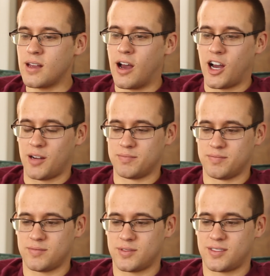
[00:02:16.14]

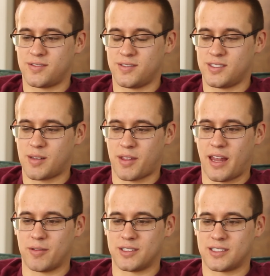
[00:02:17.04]
um, something
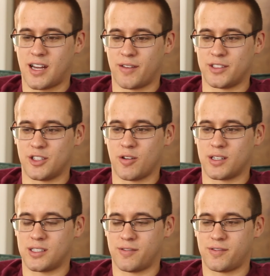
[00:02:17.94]
that was kind of a joke
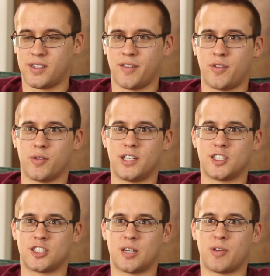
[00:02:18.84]
is if if you were
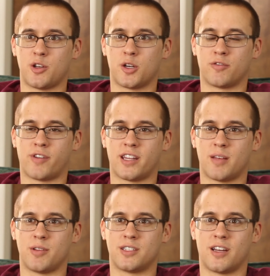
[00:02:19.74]
teaching someone you couldn't find
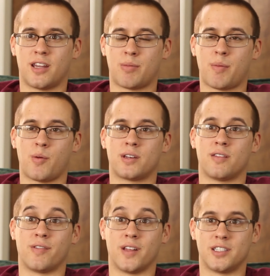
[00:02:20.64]
them, you'd say, "Oh, they probably went to
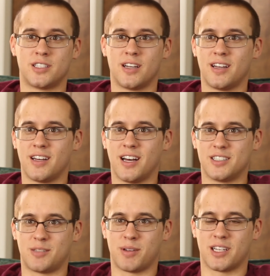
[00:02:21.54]
the village," uh,
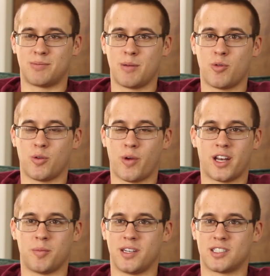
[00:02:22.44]
just because people would
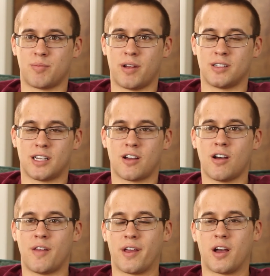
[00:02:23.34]
randomly disappear and like
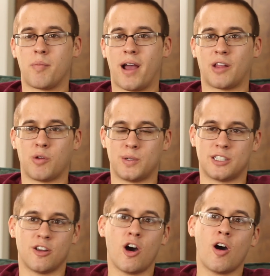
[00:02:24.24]
and then come back through
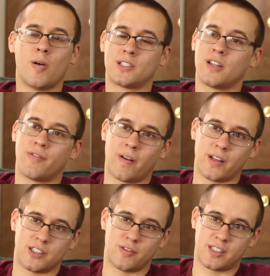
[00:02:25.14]
because, "Oh, I was in the
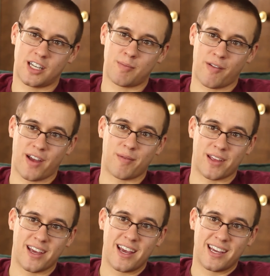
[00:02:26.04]
village visiting my
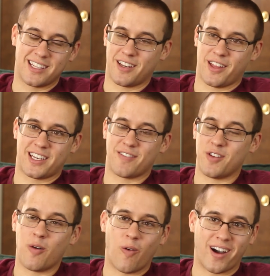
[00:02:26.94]
family." You know, they'd give
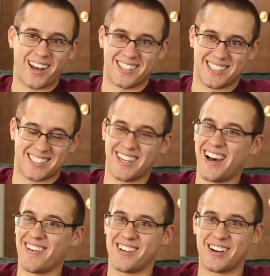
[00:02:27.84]
no warning. It's just, "Oh,
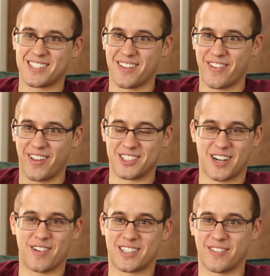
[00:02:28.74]
I was in the village,"
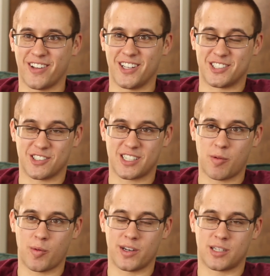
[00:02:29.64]
or "I went to the village," or
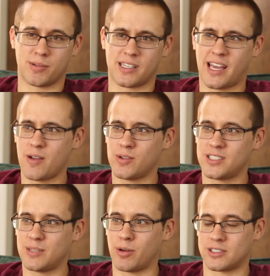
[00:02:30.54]
someone would disappear like, "Hey, where's
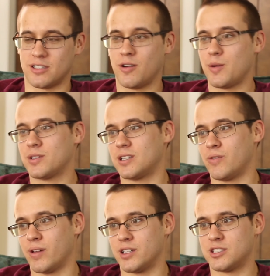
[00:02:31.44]
this person?" "Oh, he went to the
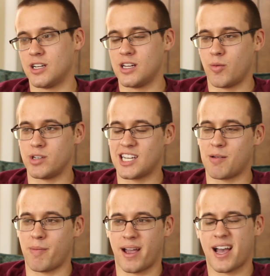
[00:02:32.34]
village." When's he
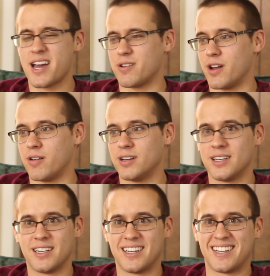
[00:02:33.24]
coming back? I don't know.
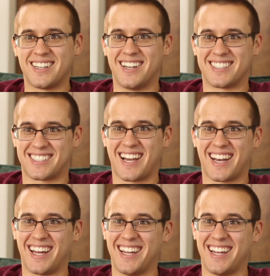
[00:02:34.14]
You know, just kind of